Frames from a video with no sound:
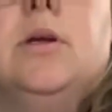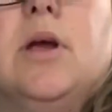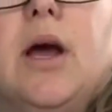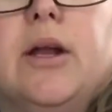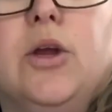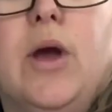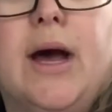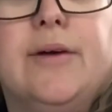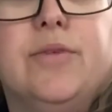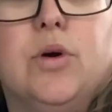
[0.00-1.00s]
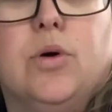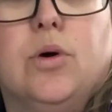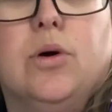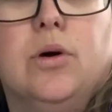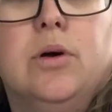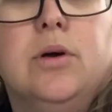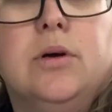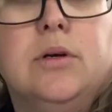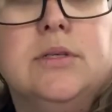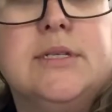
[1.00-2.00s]
And you have your
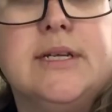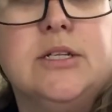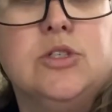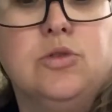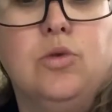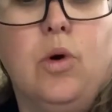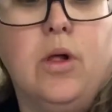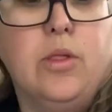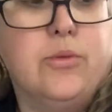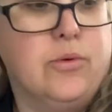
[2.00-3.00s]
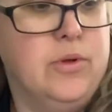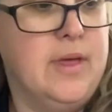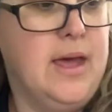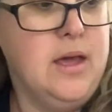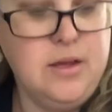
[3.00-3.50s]
stencil through there.